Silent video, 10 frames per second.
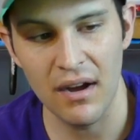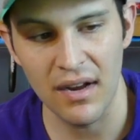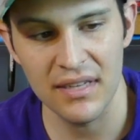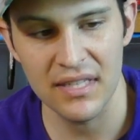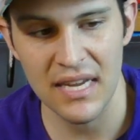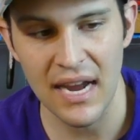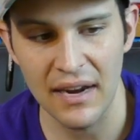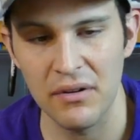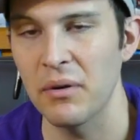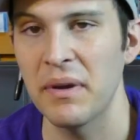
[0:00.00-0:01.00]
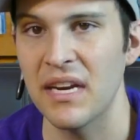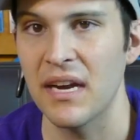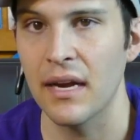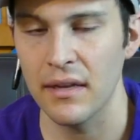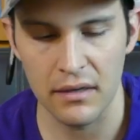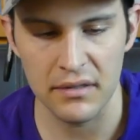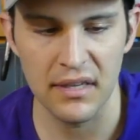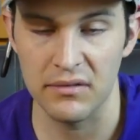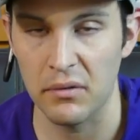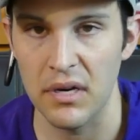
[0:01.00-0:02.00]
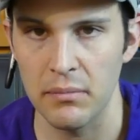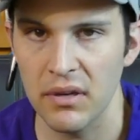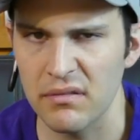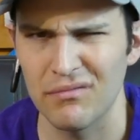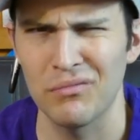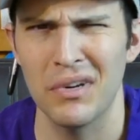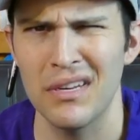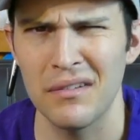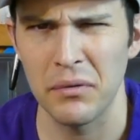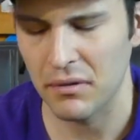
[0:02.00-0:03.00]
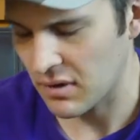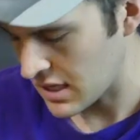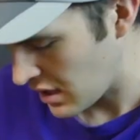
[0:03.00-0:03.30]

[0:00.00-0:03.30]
Honestly, I don't know many guys. It also has green. What do you do with green?